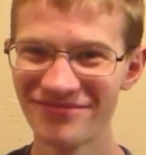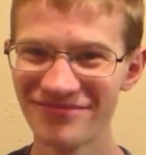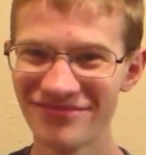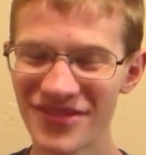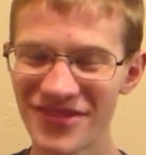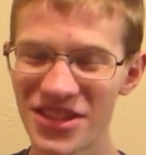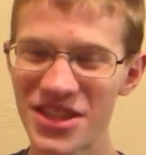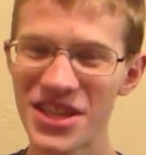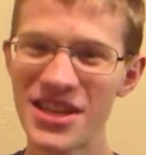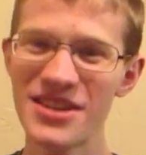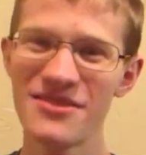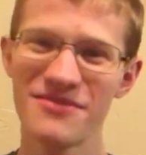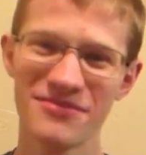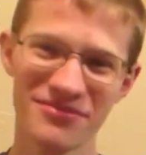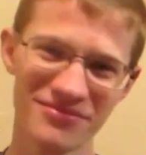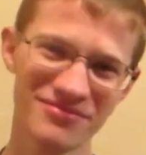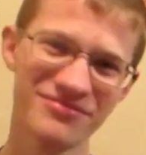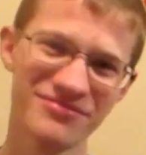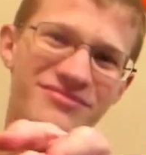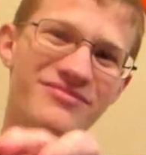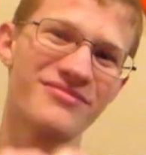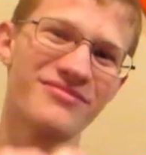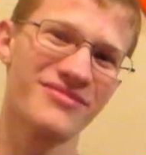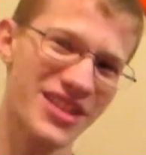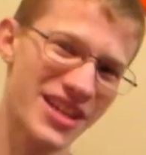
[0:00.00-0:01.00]
See?
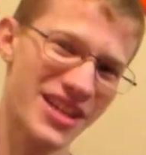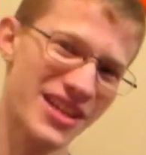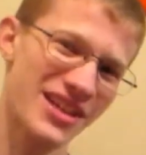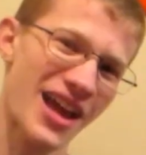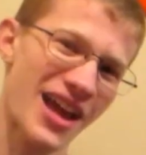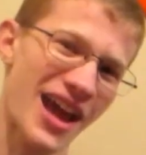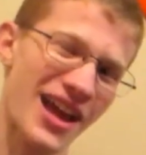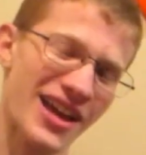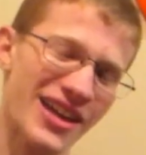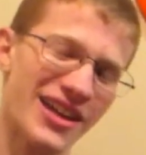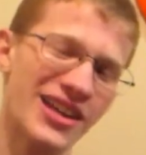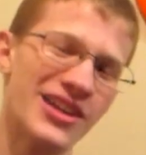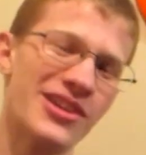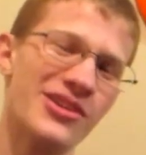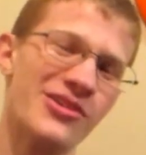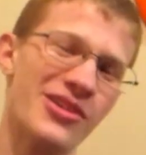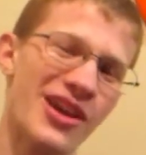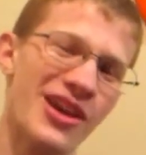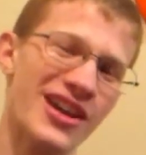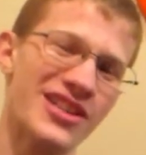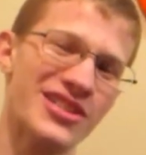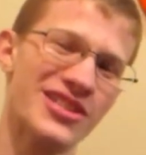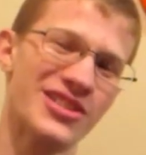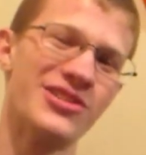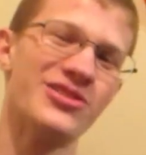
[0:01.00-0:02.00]
See? I can hear you
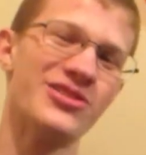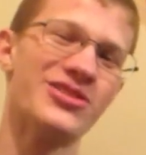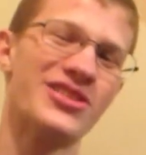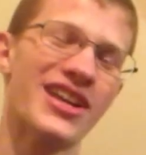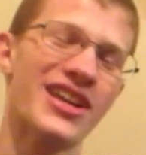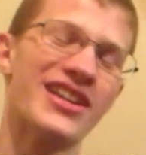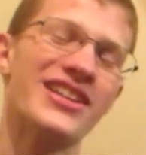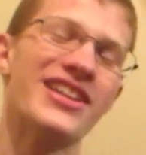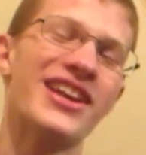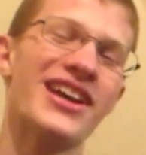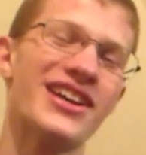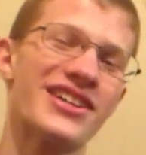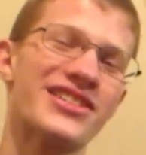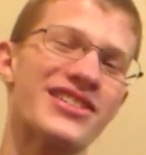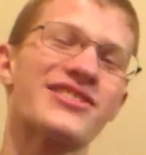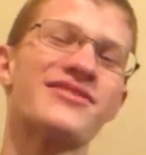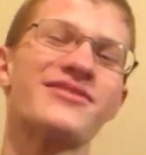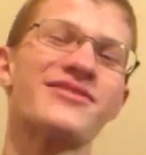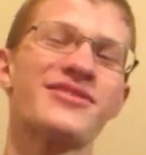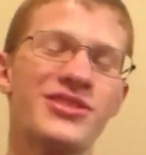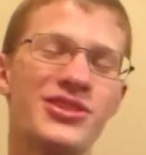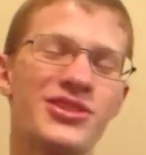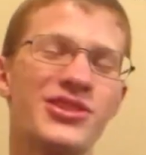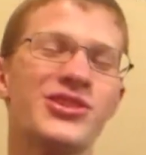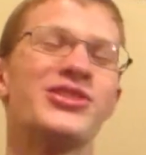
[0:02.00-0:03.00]
guys and you said yes.
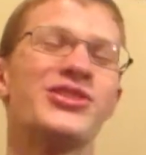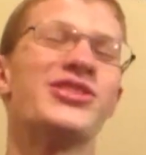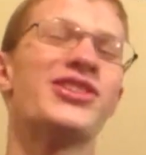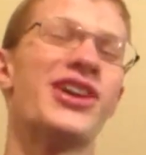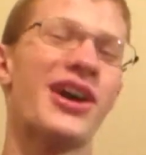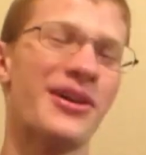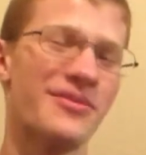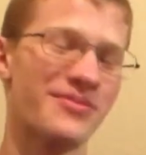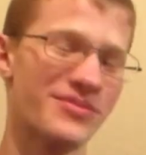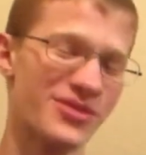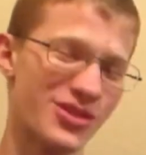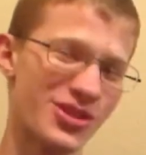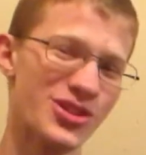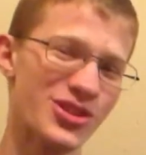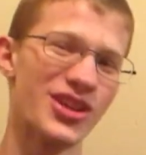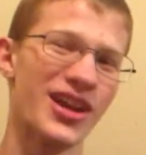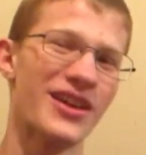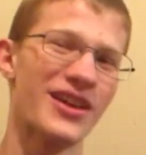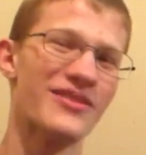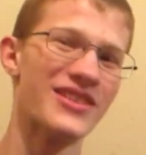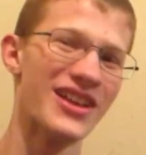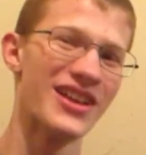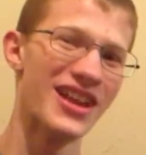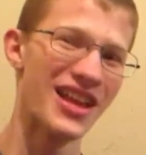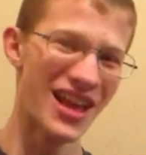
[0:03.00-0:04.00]
Good job. Good
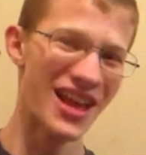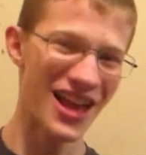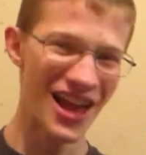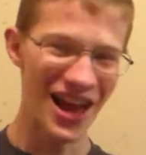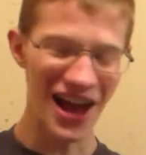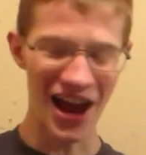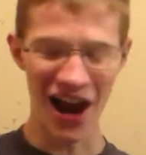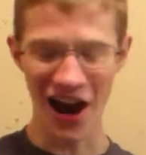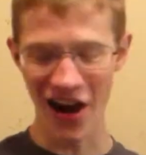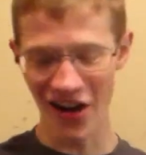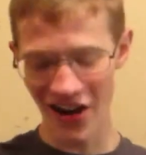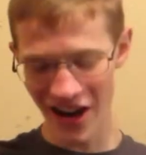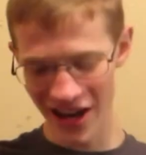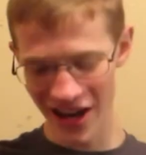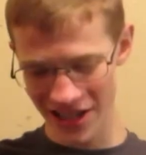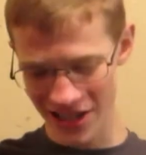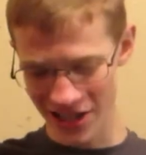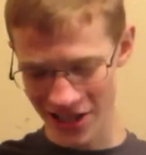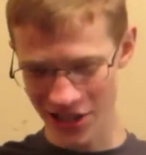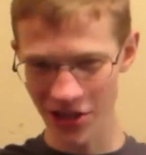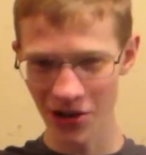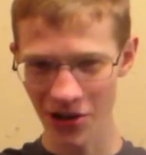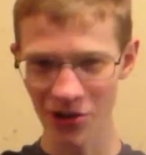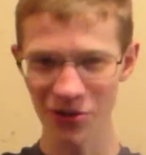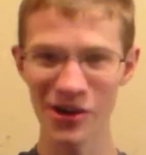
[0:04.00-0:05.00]
job. All right,
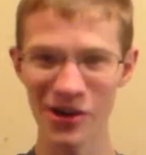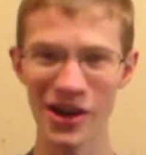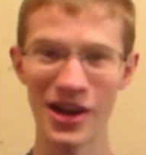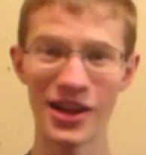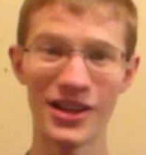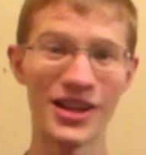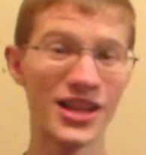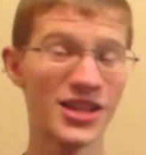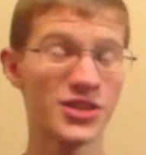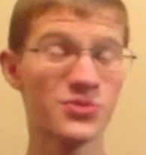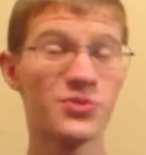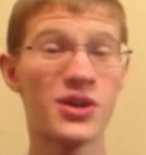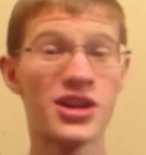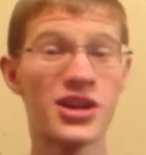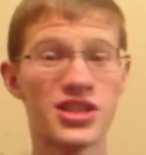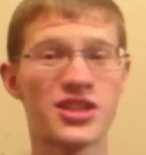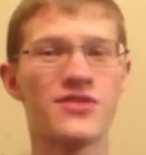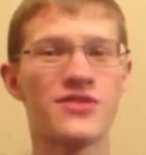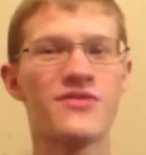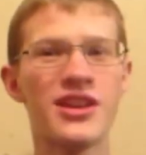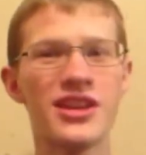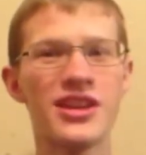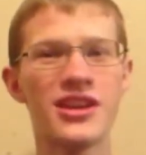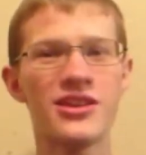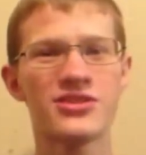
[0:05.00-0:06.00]
so uh, let's watch the
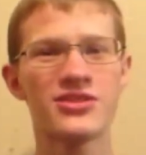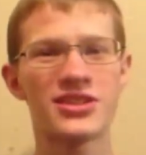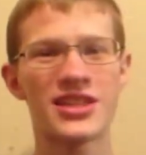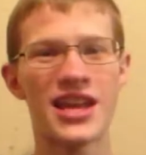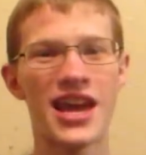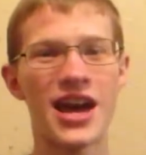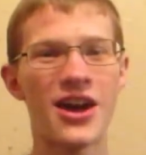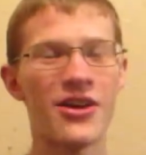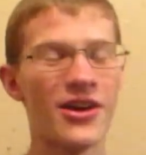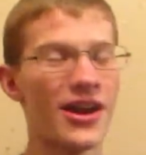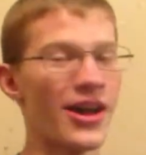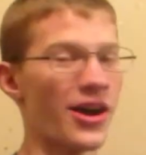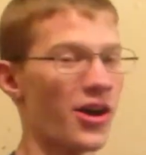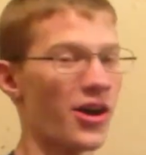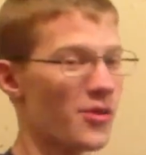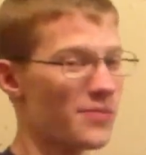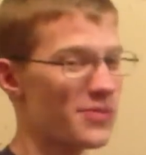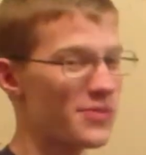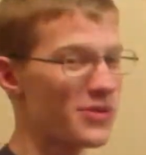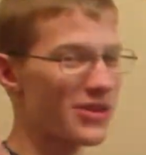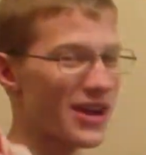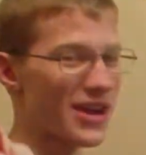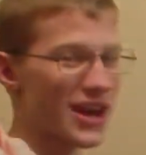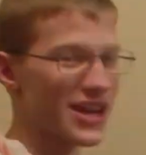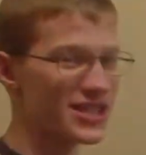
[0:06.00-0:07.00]
videos now and I hope
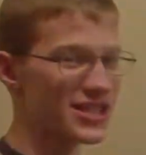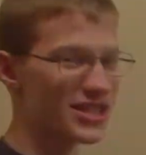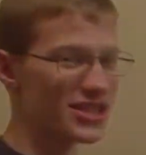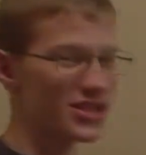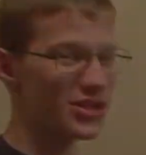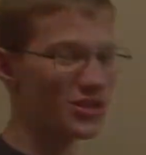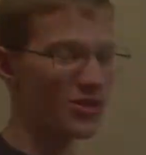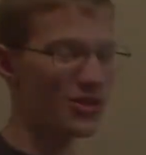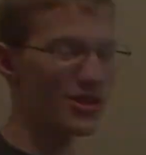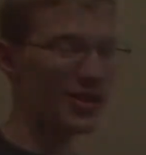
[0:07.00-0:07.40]
you guys enjoy